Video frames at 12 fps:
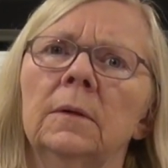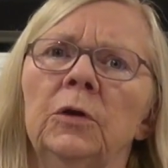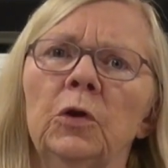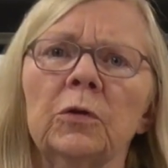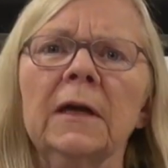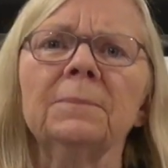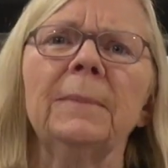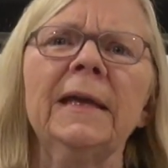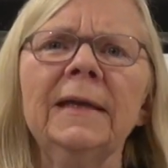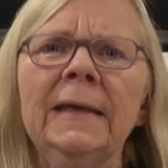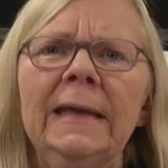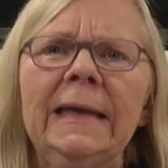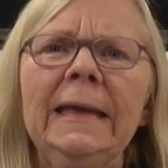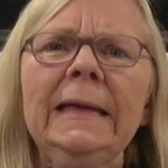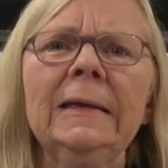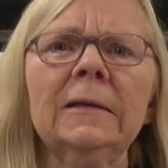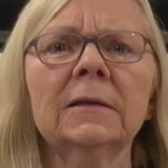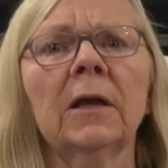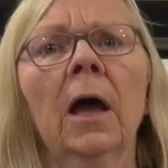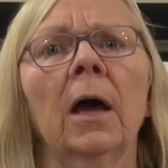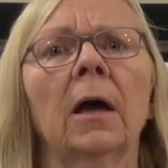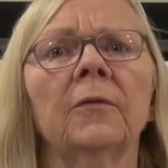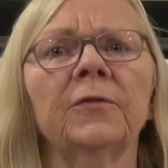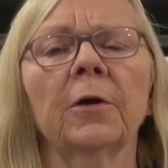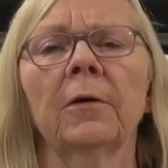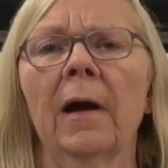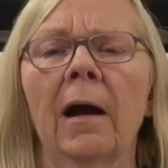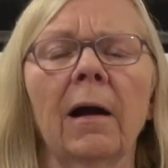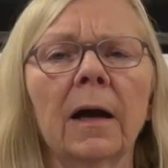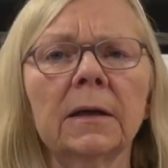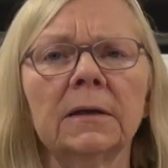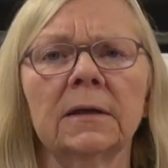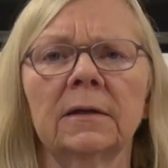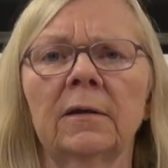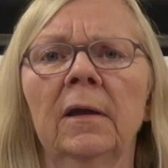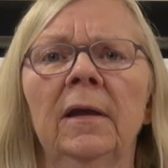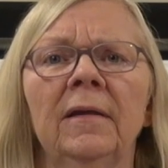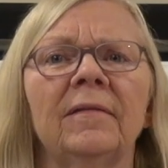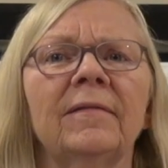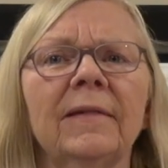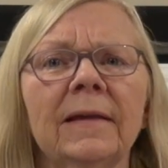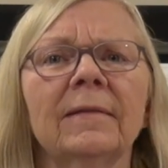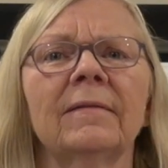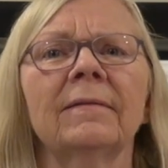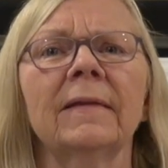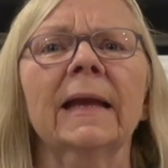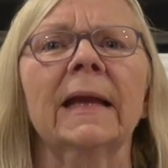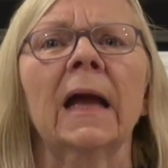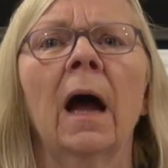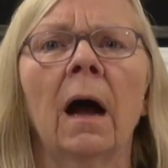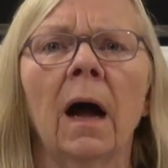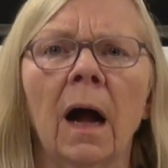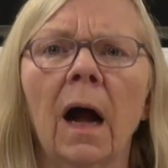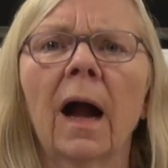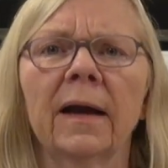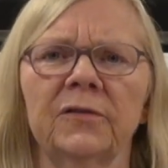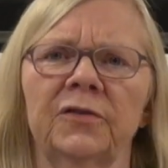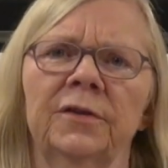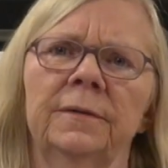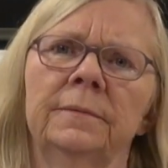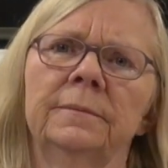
You can be healed of your hardened, sin-sick heart.